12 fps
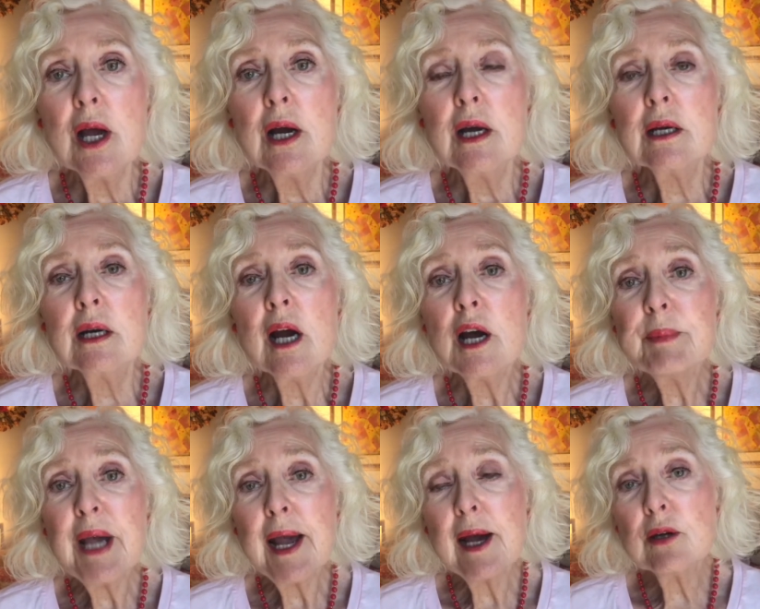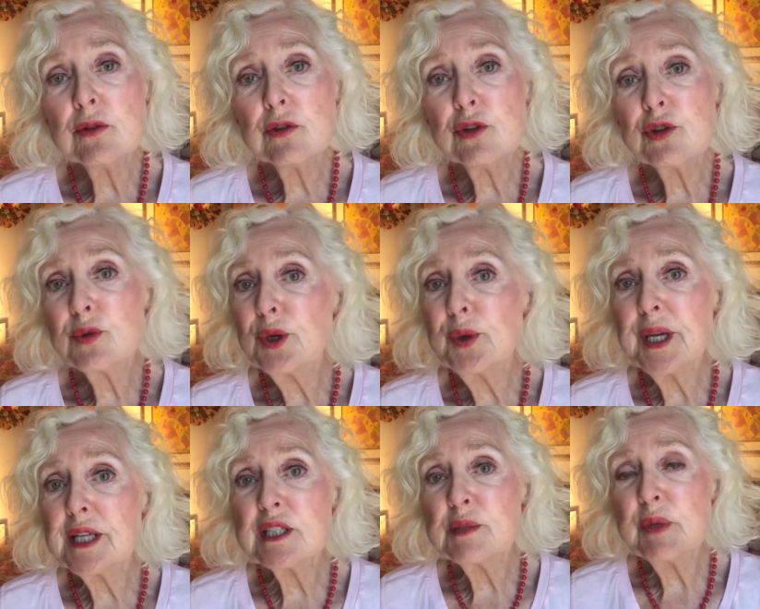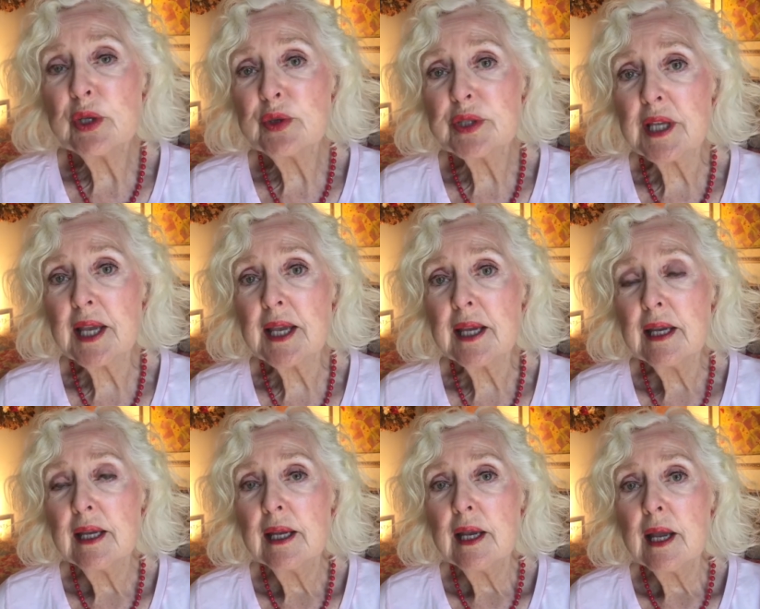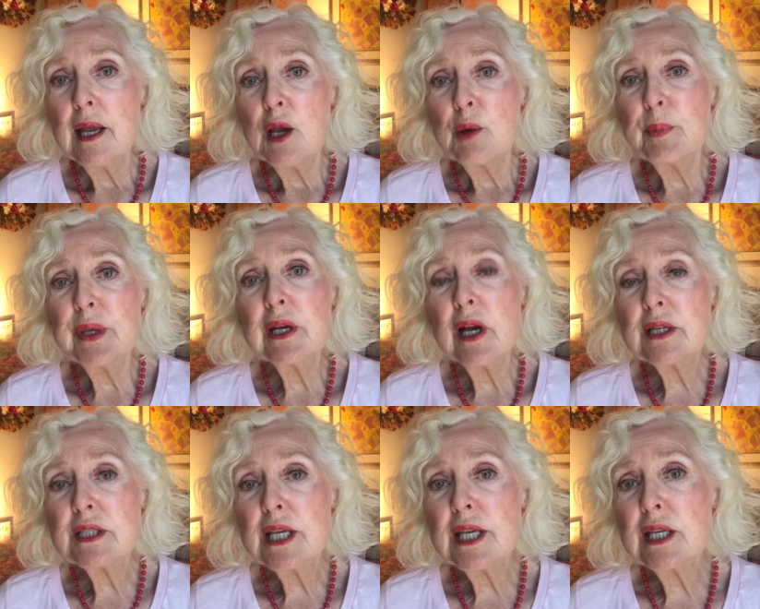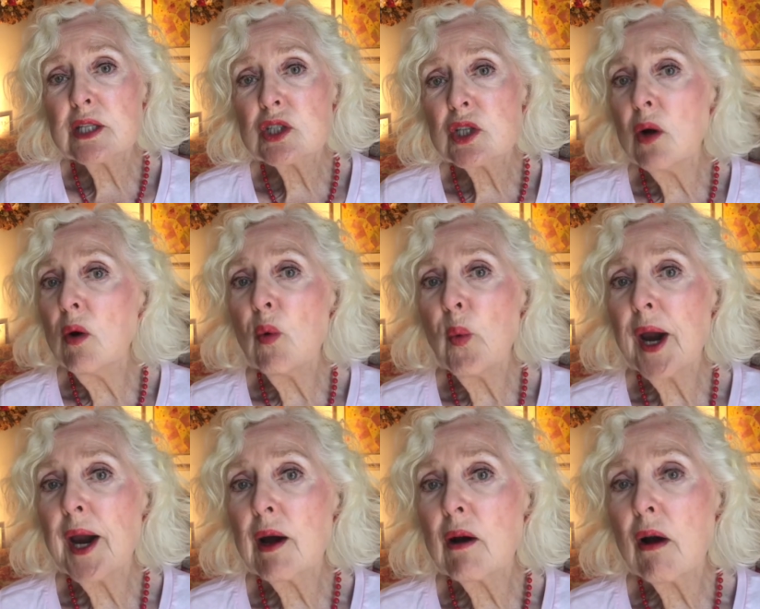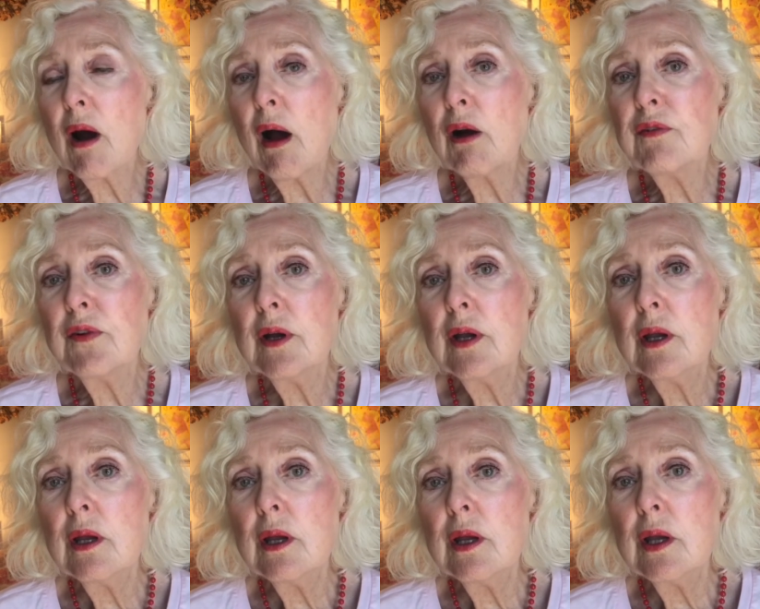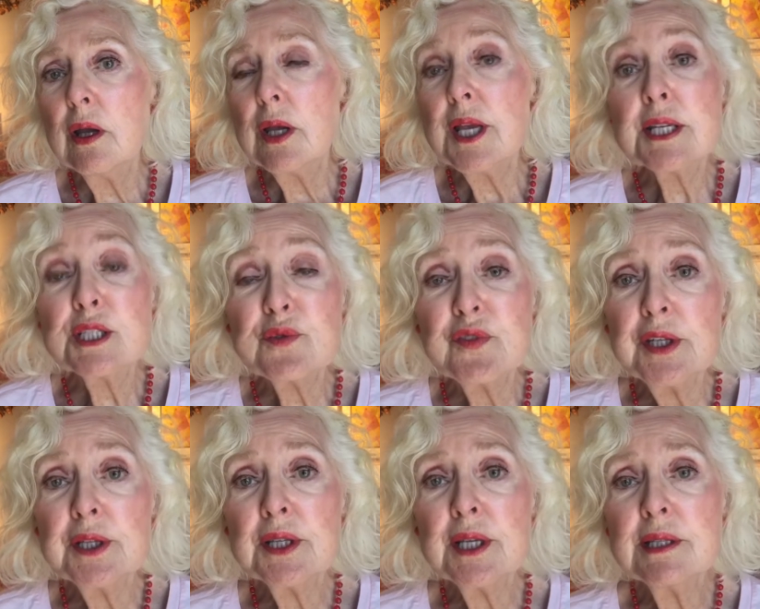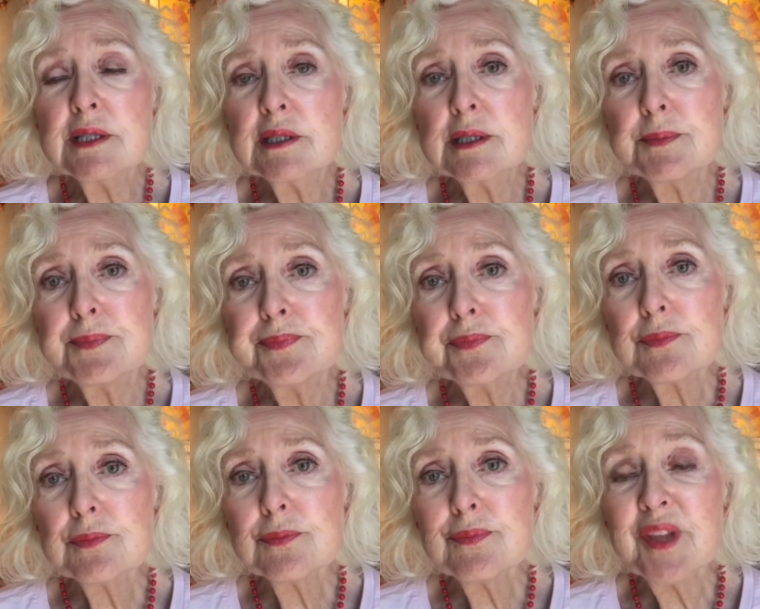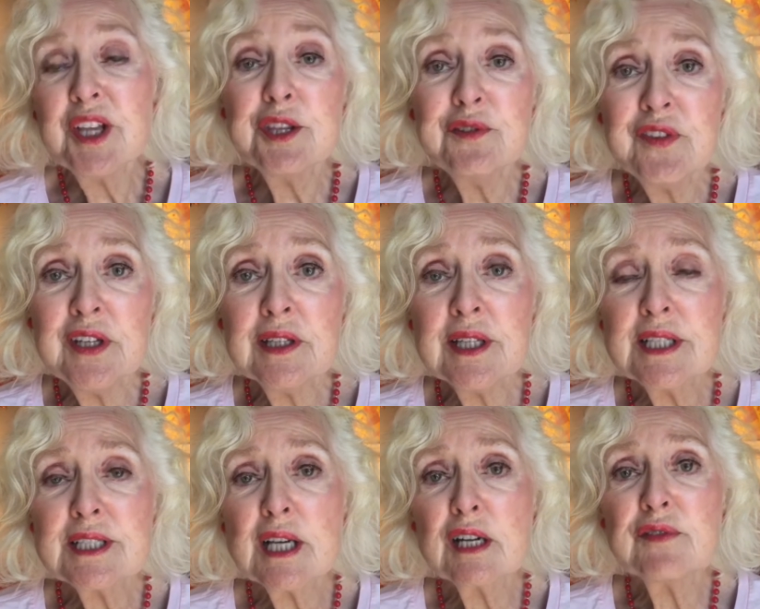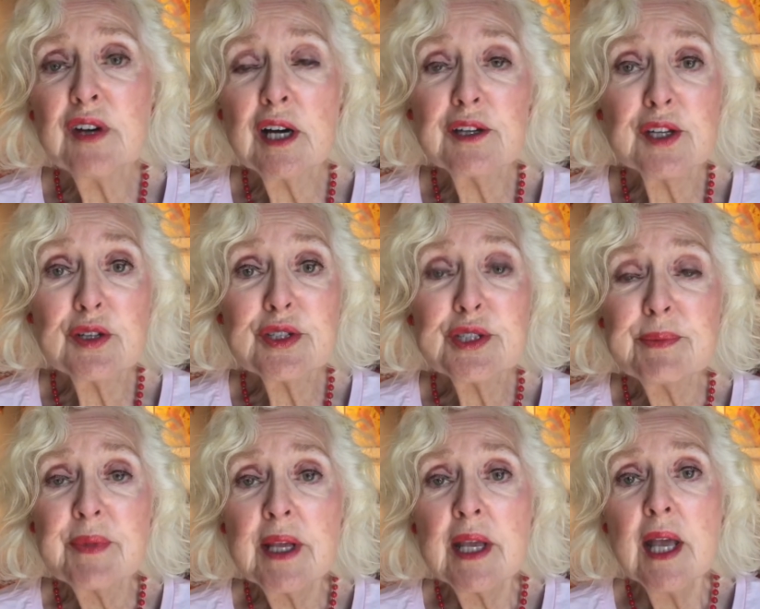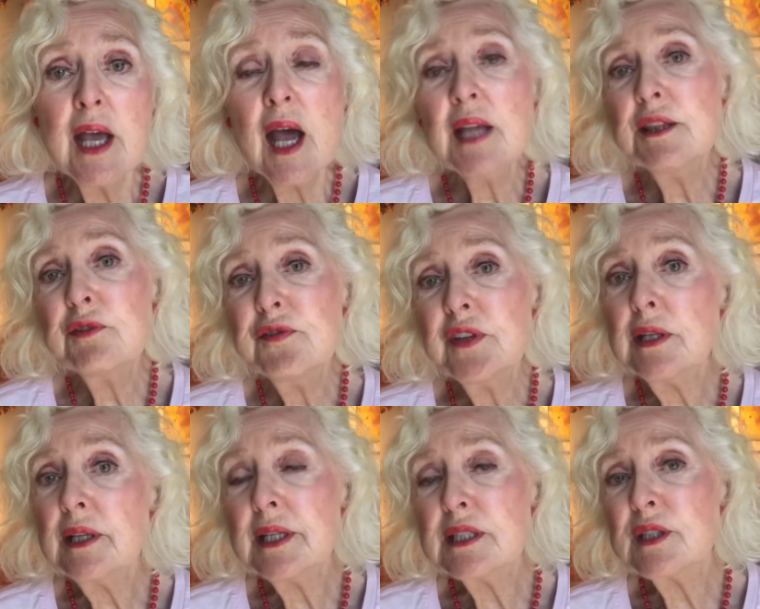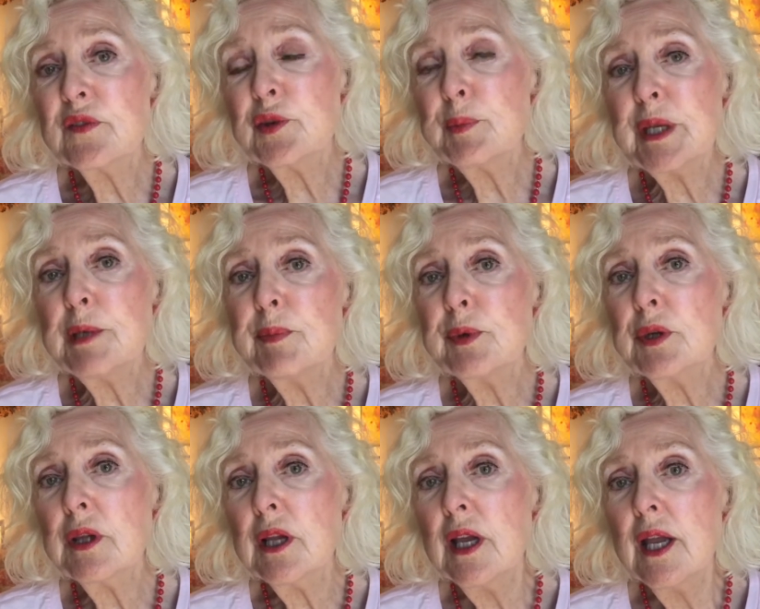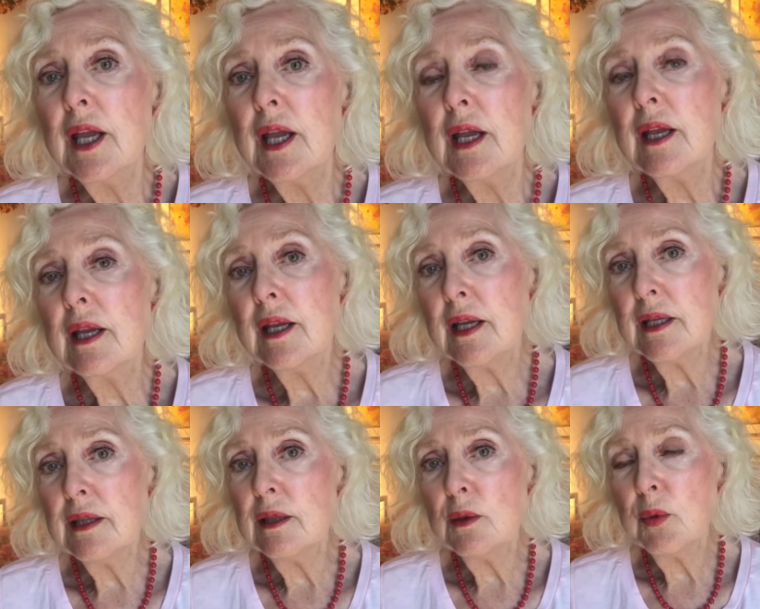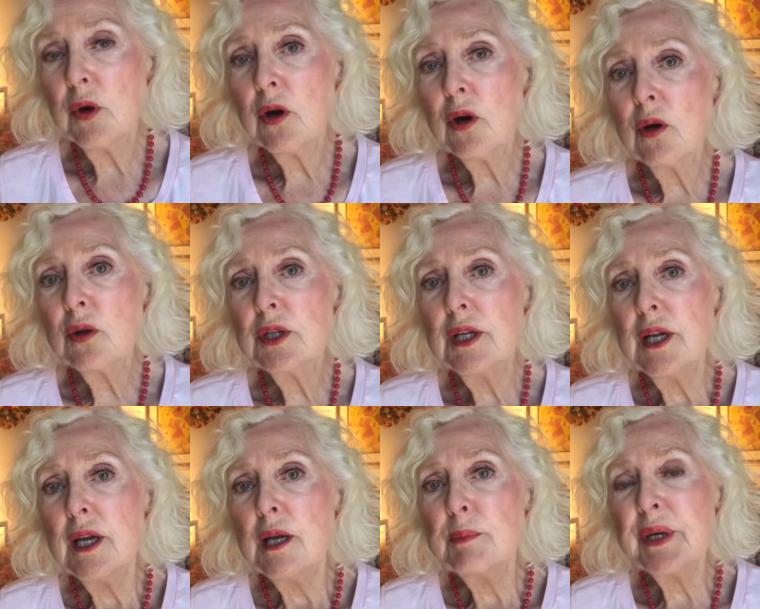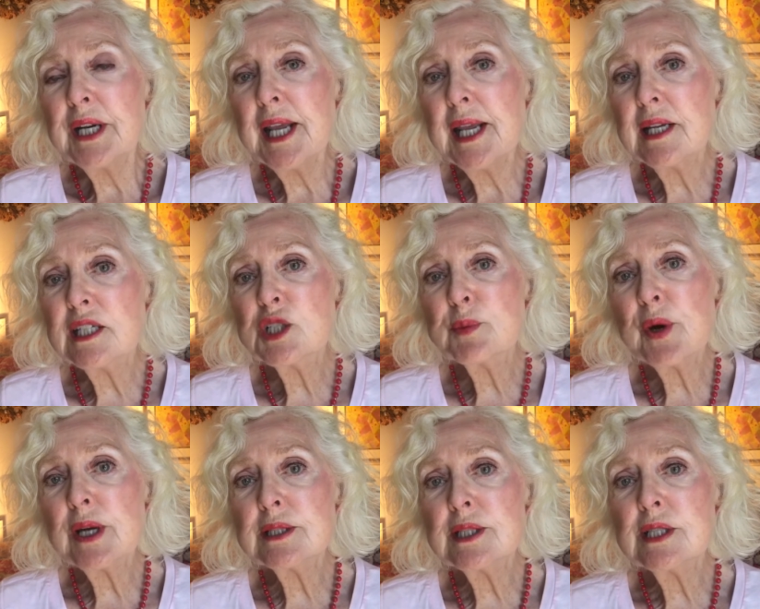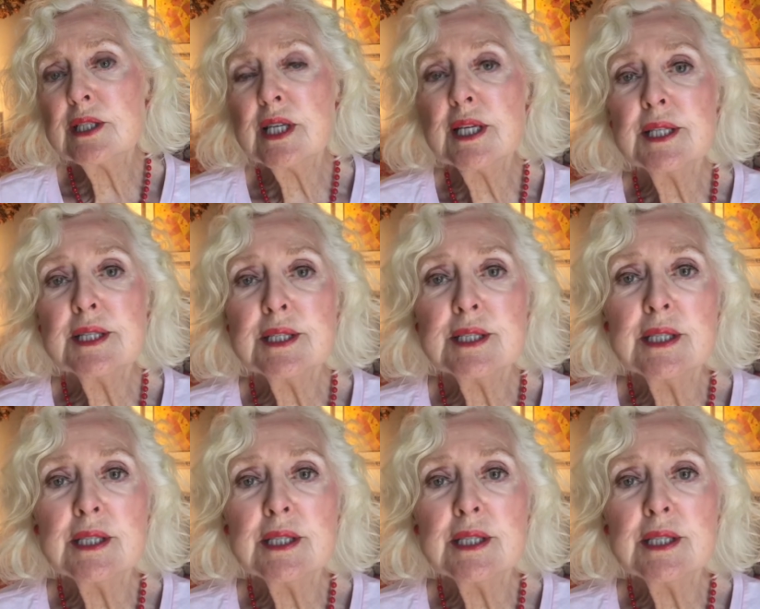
come out through his music because he is so aware of his feelings, the feelings of others, and the feelings of the people in the world. But he expresses his